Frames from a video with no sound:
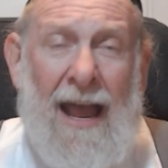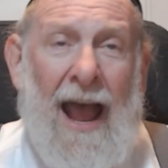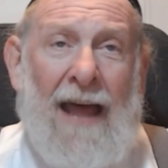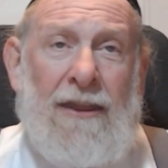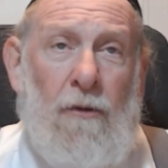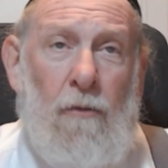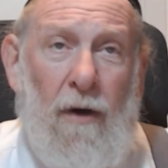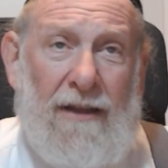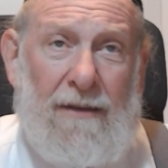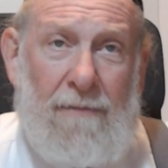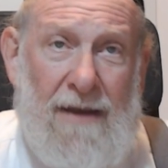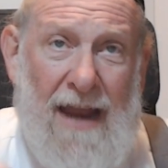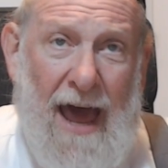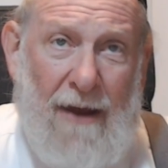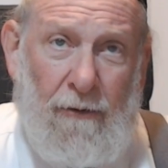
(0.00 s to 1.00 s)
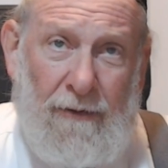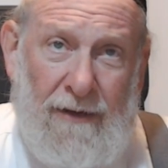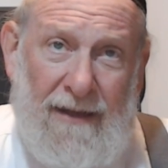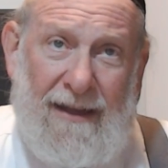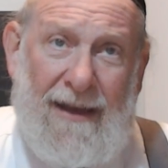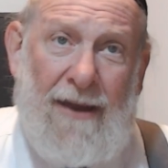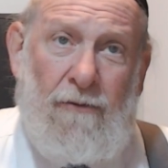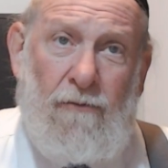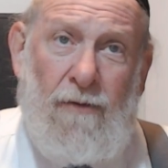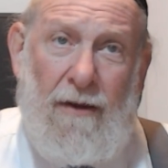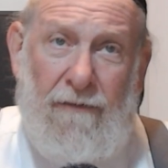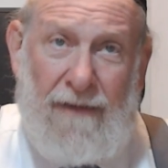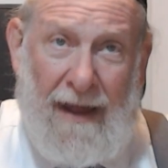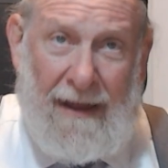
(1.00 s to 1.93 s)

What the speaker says: and they wanted me not only to get rid of